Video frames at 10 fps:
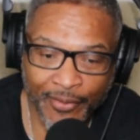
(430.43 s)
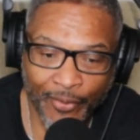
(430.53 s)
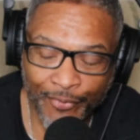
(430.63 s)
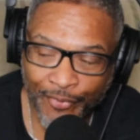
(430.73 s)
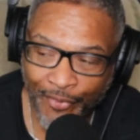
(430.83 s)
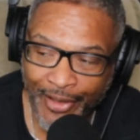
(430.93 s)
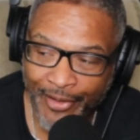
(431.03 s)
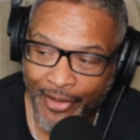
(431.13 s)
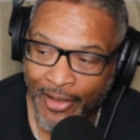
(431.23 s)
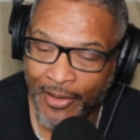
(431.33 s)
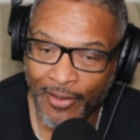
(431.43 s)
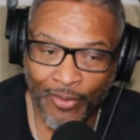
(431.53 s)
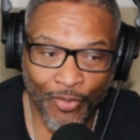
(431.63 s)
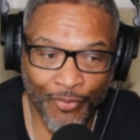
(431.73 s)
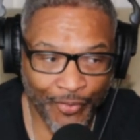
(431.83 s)
over in uh
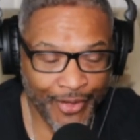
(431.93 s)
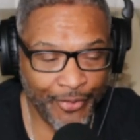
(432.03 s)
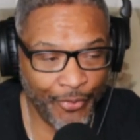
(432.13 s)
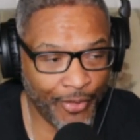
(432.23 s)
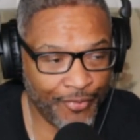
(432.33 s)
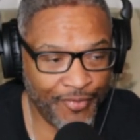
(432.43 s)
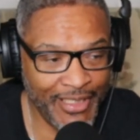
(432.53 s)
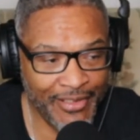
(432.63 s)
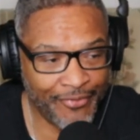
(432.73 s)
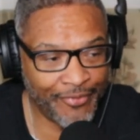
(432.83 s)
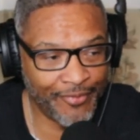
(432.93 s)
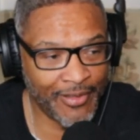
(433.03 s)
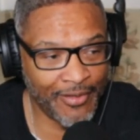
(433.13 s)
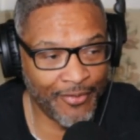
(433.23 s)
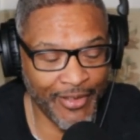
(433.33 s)
over in the Northeast,
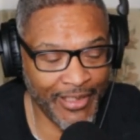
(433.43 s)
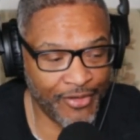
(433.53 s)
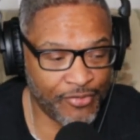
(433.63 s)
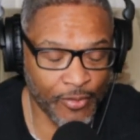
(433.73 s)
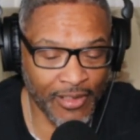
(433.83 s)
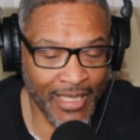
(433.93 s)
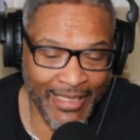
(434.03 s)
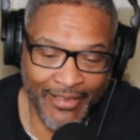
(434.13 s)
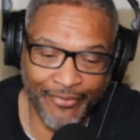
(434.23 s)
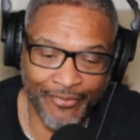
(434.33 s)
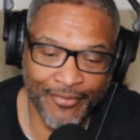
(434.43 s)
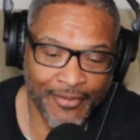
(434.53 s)
you know, the Israelites.